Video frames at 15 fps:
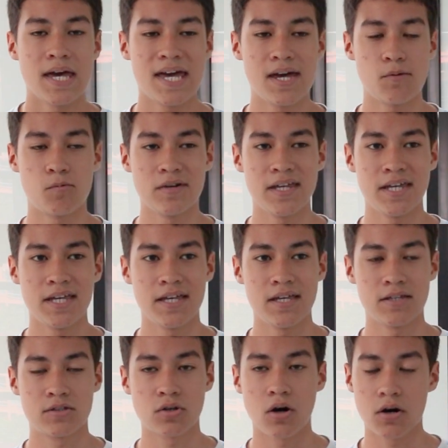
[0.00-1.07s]

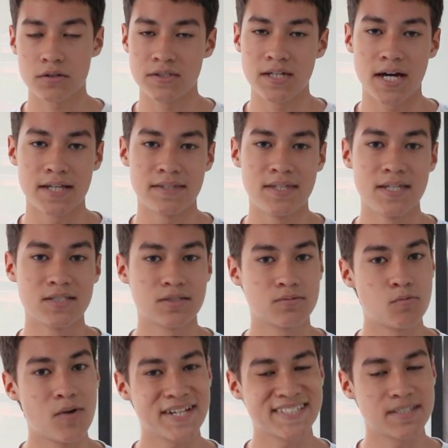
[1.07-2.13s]
we thought that this
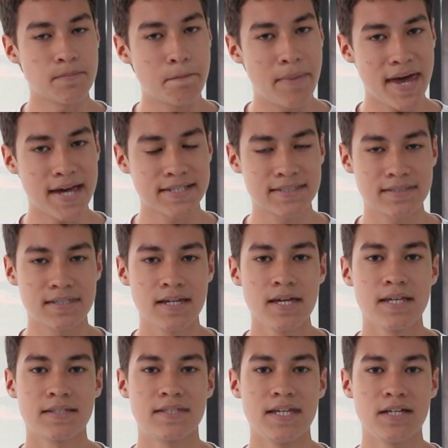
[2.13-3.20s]
was the best
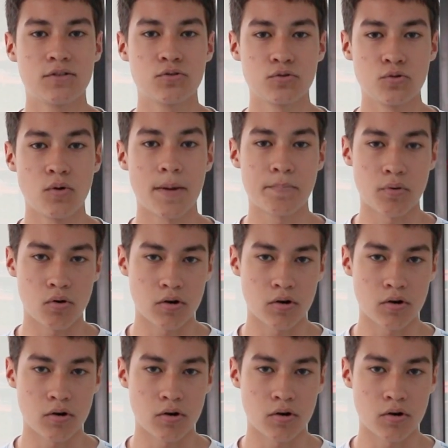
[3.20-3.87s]
thing to do a